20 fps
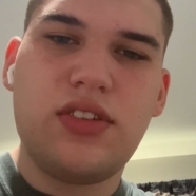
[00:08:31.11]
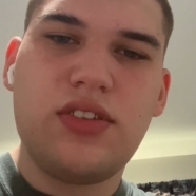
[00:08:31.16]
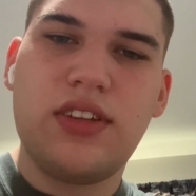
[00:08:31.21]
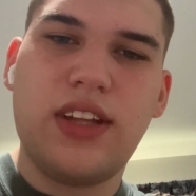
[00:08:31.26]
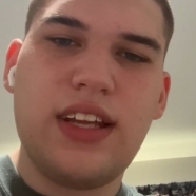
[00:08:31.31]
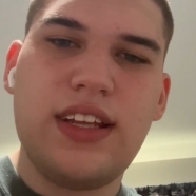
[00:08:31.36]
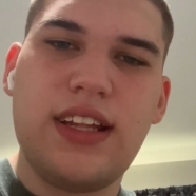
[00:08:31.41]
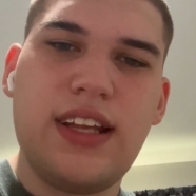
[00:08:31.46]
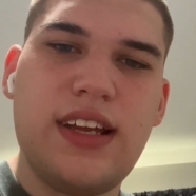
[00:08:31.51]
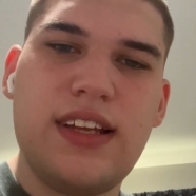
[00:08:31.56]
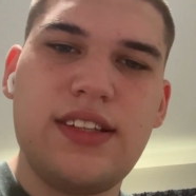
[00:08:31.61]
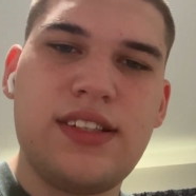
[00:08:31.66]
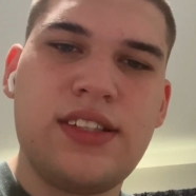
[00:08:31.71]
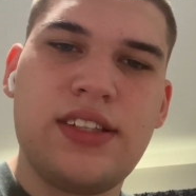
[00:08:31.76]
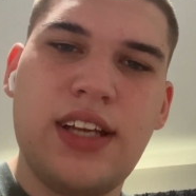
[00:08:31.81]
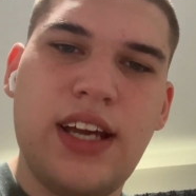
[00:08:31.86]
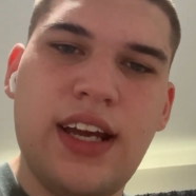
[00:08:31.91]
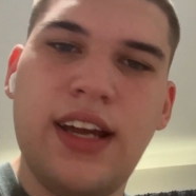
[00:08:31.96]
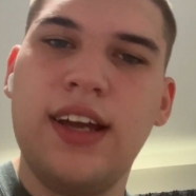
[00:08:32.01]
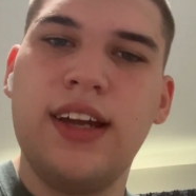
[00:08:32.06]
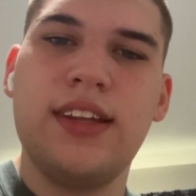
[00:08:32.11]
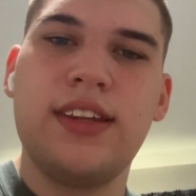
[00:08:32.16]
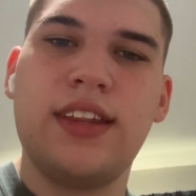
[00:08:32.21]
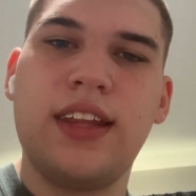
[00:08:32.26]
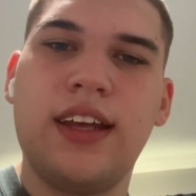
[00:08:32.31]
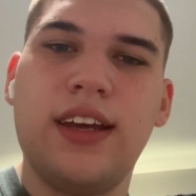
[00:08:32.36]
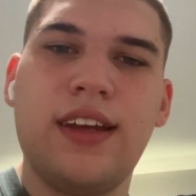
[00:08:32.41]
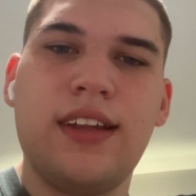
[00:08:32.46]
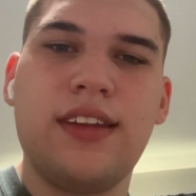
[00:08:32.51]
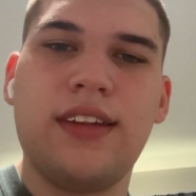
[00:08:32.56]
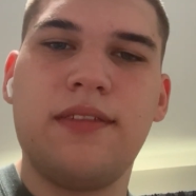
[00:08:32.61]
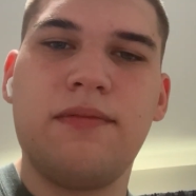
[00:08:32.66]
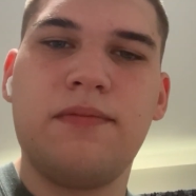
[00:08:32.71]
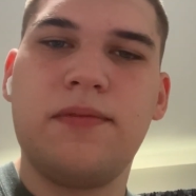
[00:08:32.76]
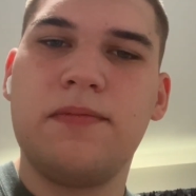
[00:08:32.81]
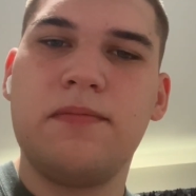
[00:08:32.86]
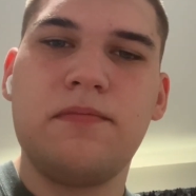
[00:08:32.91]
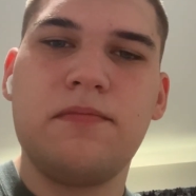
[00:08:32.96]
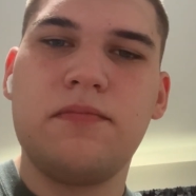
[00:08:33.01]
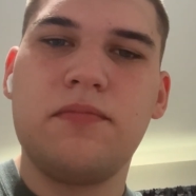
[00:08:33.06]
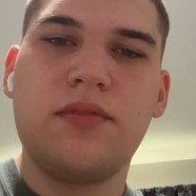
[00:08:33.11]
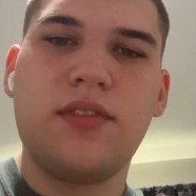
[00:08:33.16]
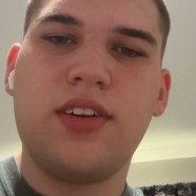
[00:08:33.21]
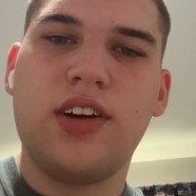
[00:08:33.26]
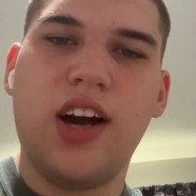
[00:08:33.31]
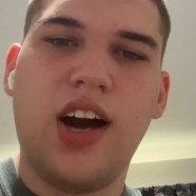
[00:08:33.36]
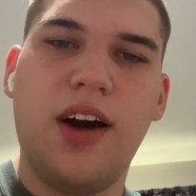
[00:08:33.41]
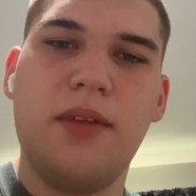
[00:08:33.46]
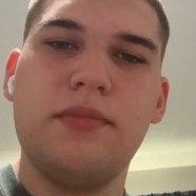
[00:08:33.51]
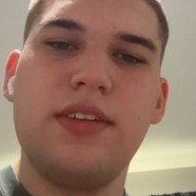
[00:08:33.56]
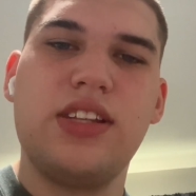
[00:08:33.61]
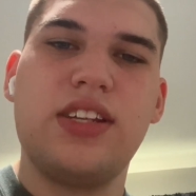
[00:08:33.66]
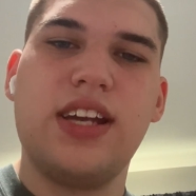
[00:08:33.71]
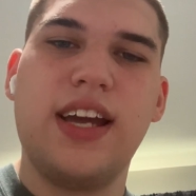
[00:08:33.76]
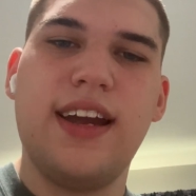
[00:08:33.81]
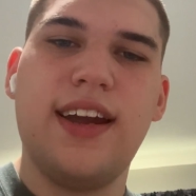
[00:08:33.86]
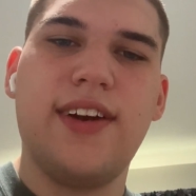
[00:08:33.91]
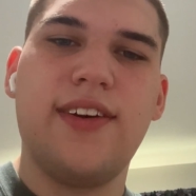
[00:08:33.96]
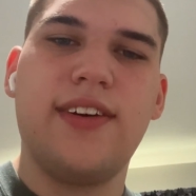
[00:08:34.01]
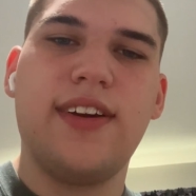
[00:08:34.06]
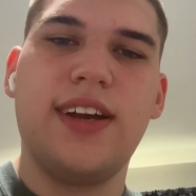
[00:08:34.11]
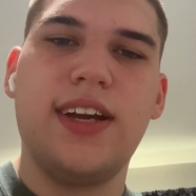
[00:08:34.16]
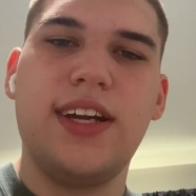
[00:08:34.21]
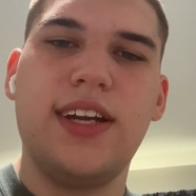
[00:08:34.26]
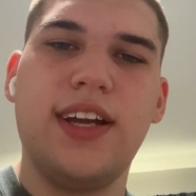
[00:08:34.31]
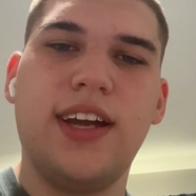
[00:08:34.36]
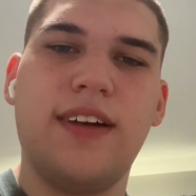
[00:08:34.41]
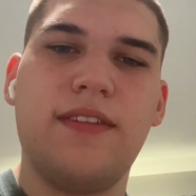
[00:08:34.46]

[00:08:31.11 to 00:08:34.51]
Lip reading: They didn't say anything in the commentary